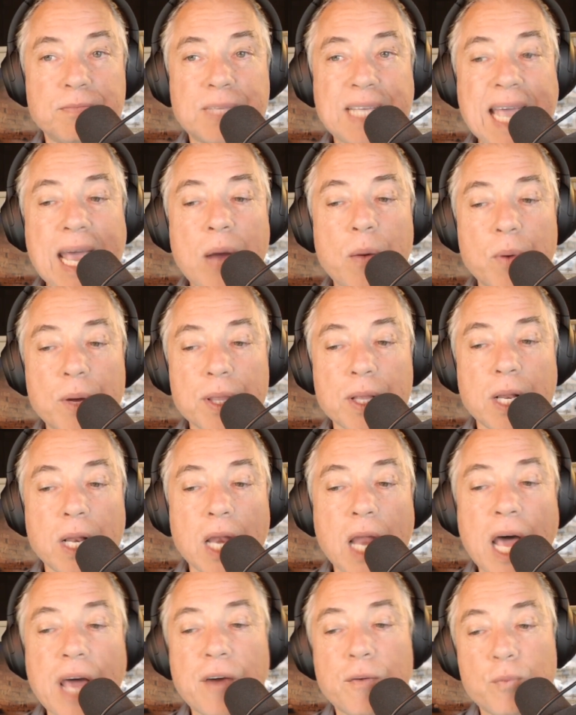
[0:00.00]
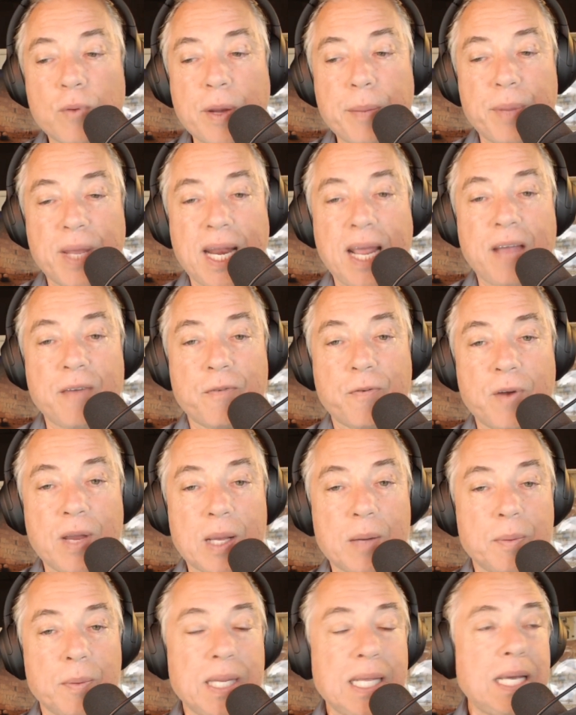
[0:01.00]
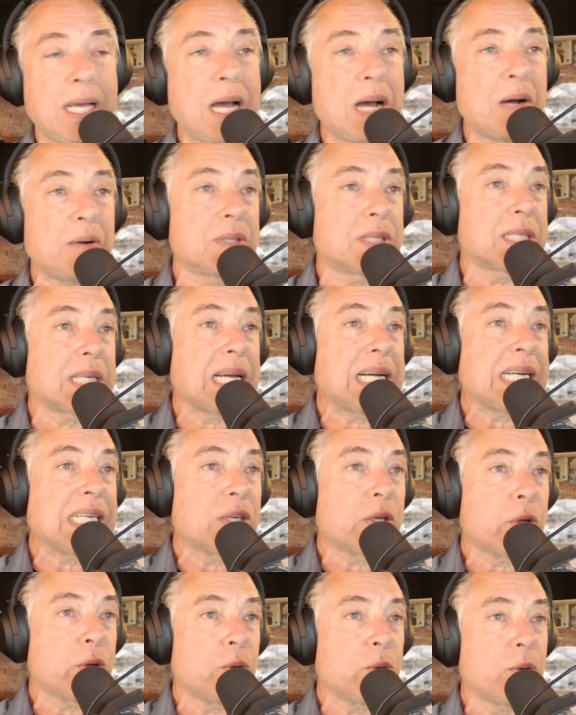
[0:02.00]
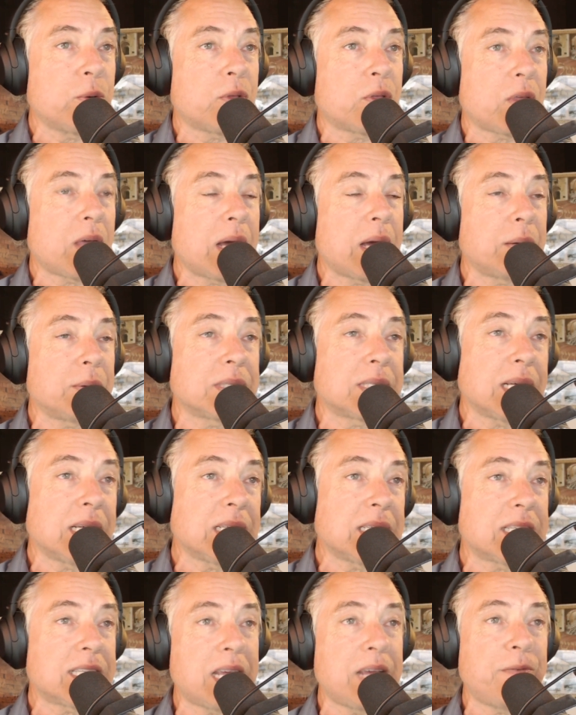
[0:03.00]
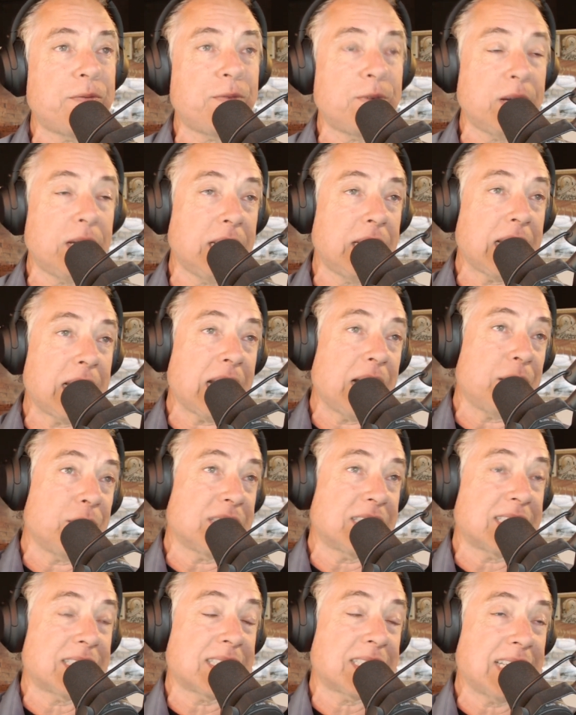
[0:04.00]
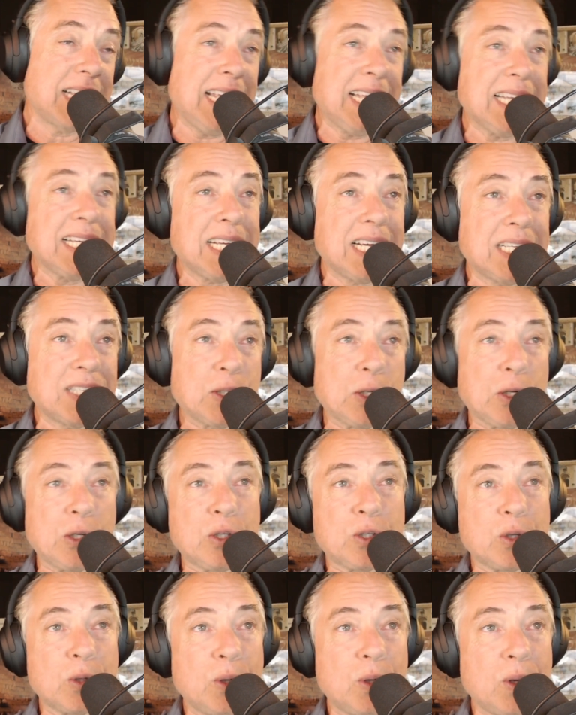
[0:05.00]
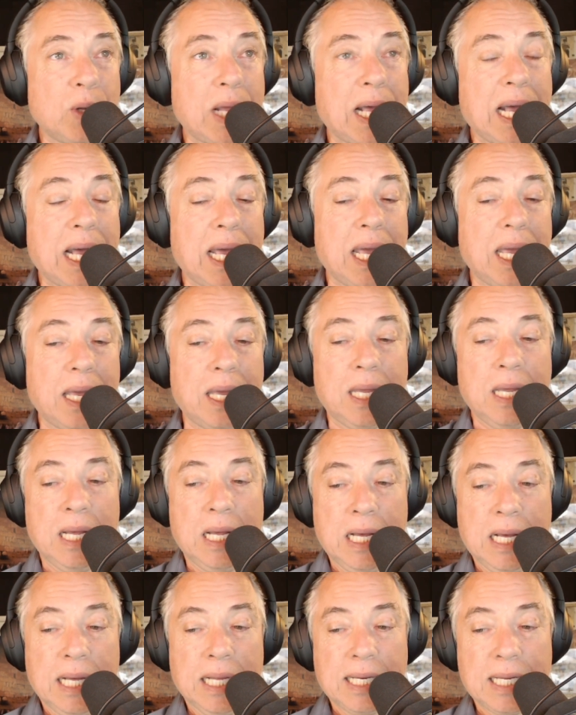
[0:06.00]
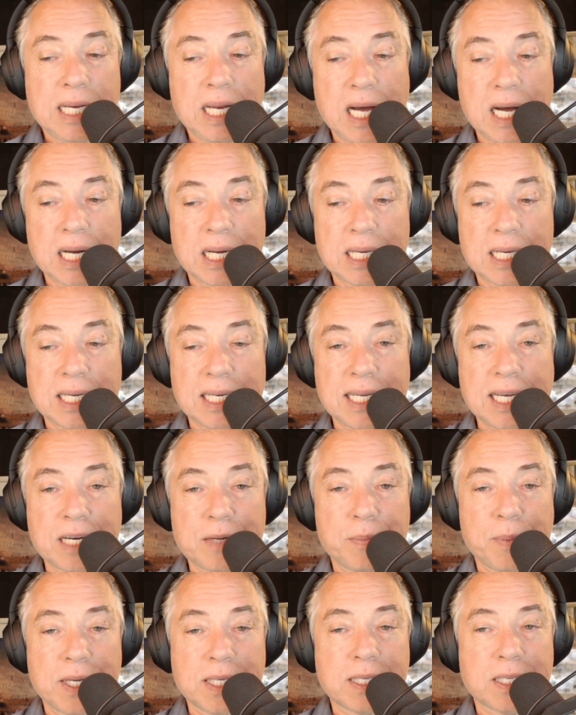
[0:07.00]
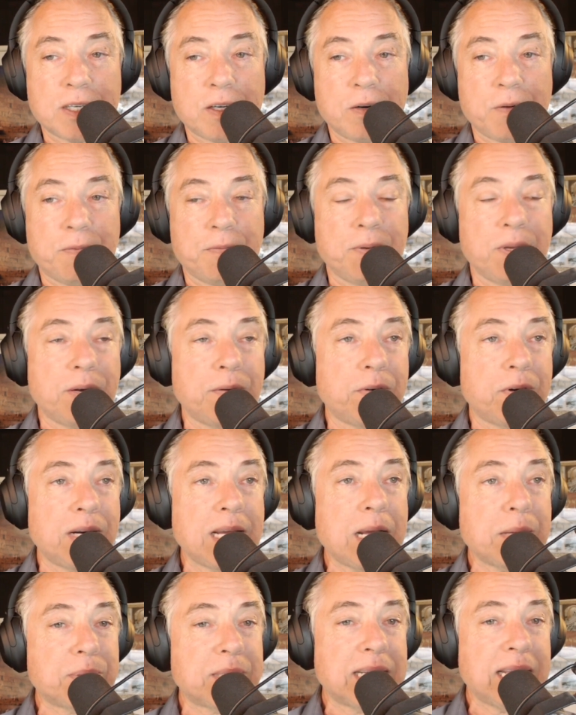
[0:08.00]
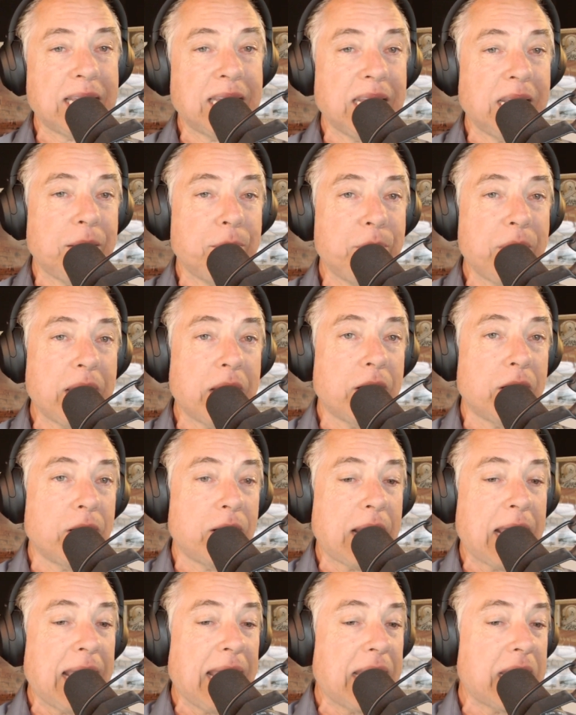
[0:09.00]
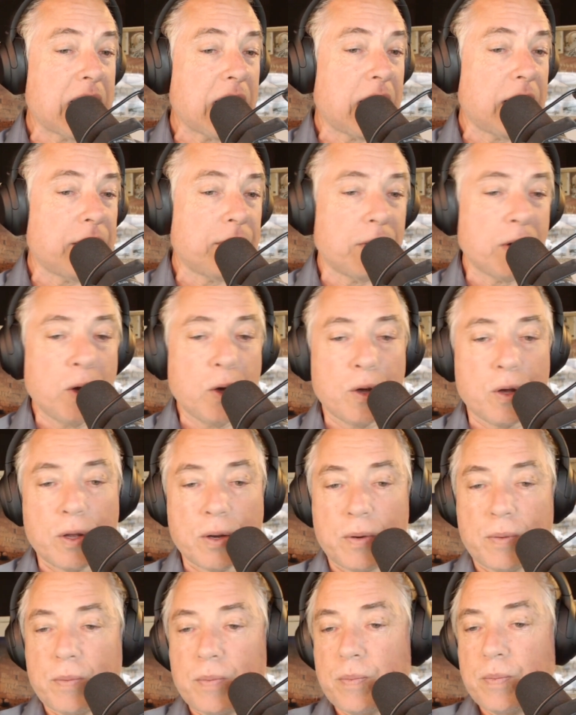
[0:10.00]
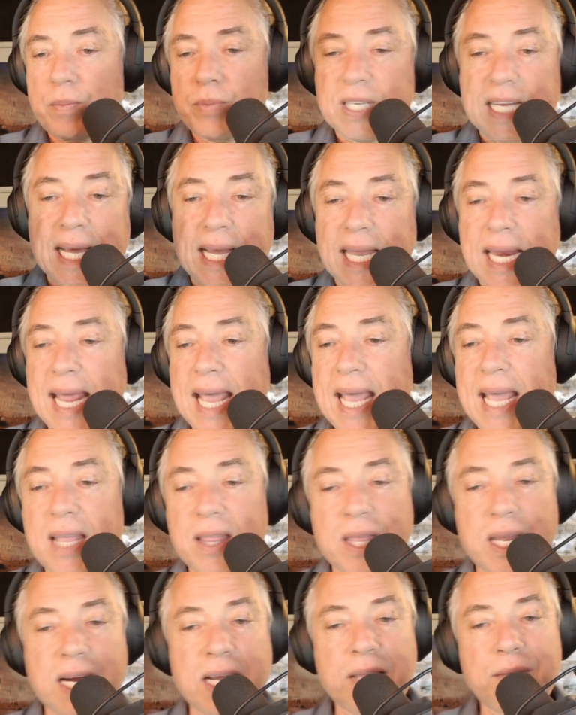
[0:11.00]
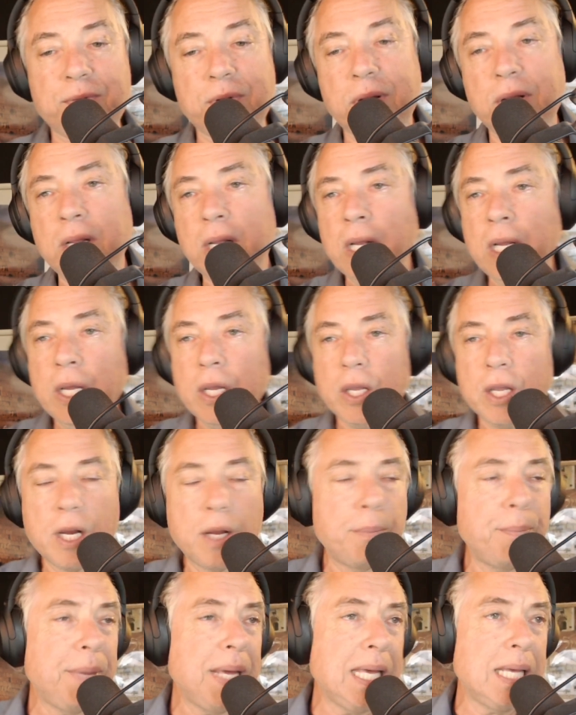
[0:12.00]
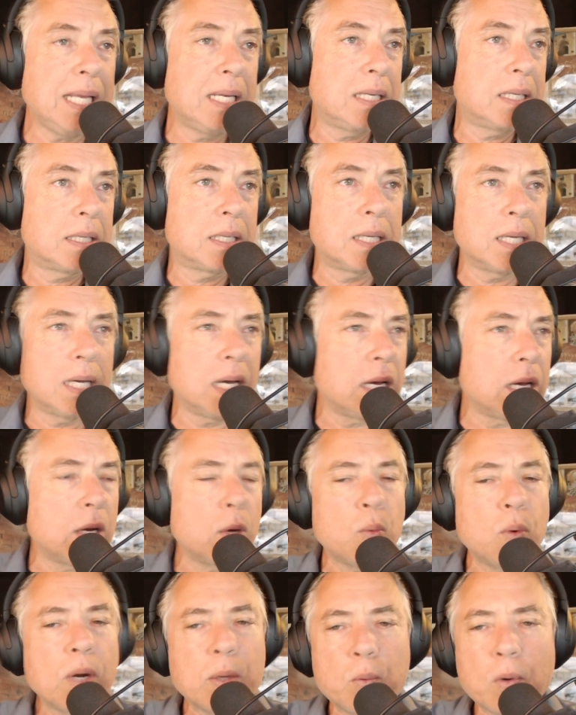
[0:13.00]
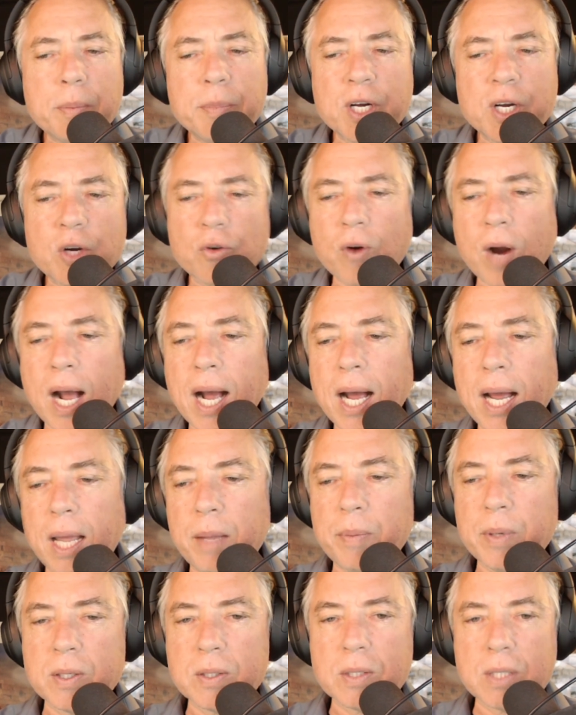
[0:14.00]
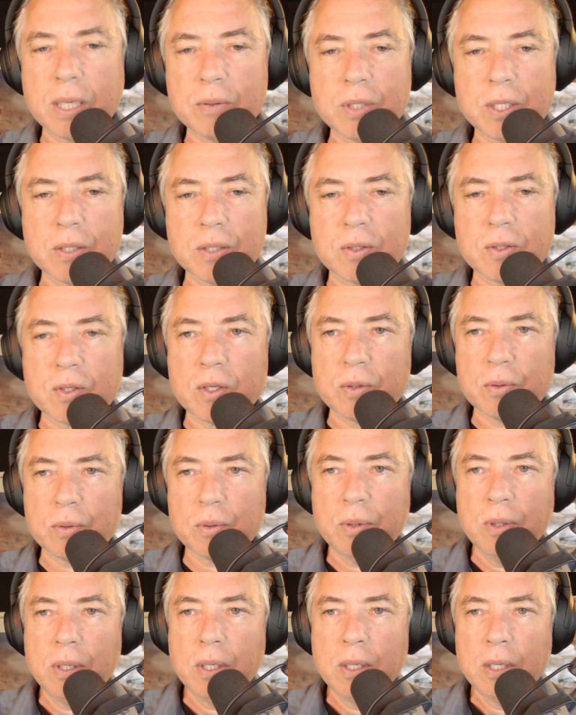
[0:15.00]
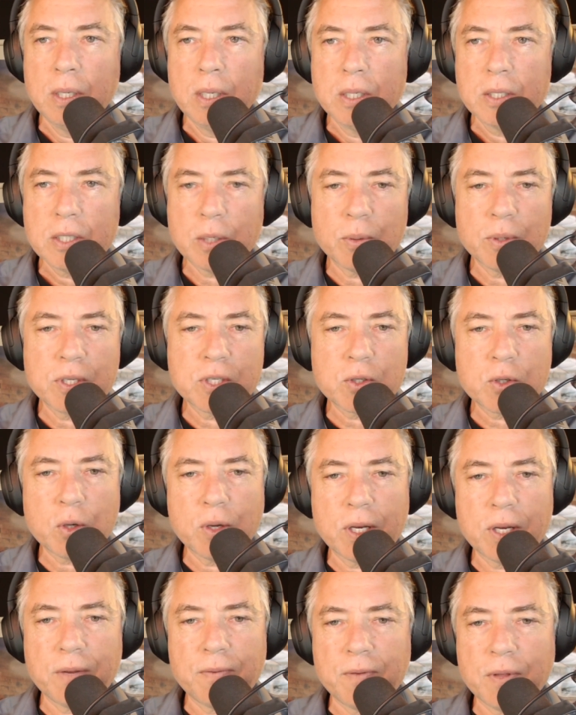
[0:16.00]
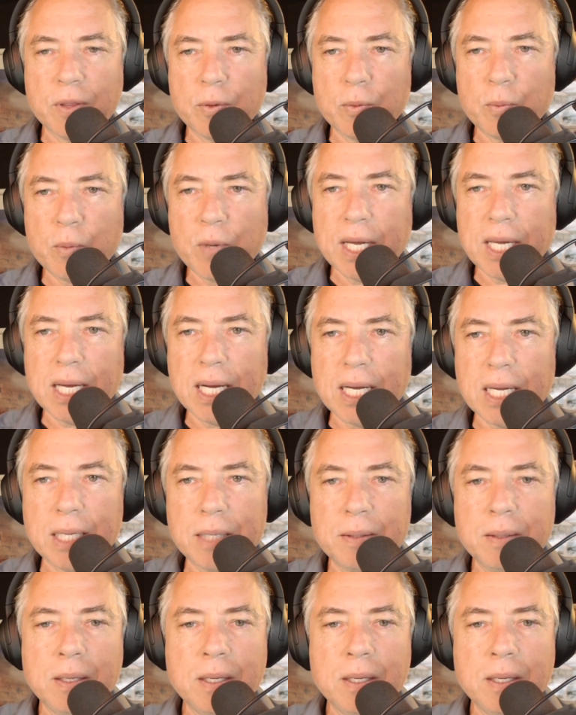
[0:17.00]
get with a lot of women, and frequently I was uncouth, I was unsavory, I was antisocial, I did not conduct myself in a very upstanding manner, and I heard secondhand that I even, you know, made one woman cry because I was just so assertive in the way